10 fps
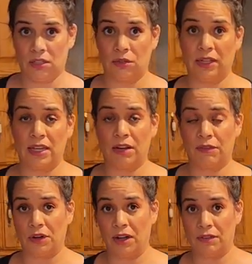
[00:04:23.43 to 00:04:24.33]
So again, if
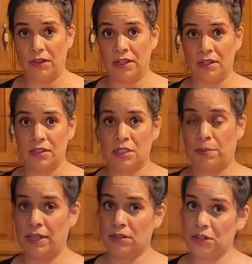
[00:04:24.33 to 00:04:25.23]
your oven,
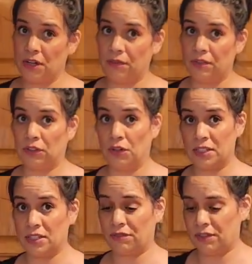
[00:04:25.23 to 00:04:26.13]
depends on your oven, 13
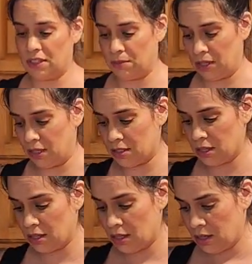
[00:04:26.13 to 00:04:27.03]
to 15 minutes.
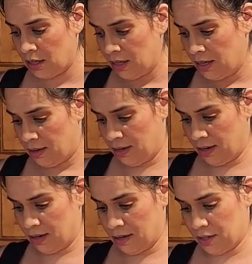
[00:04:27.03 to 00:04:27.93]
And
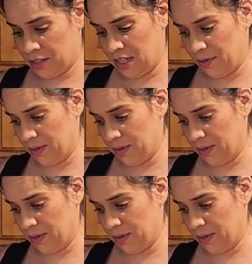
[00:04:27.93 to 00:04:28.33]
this is how it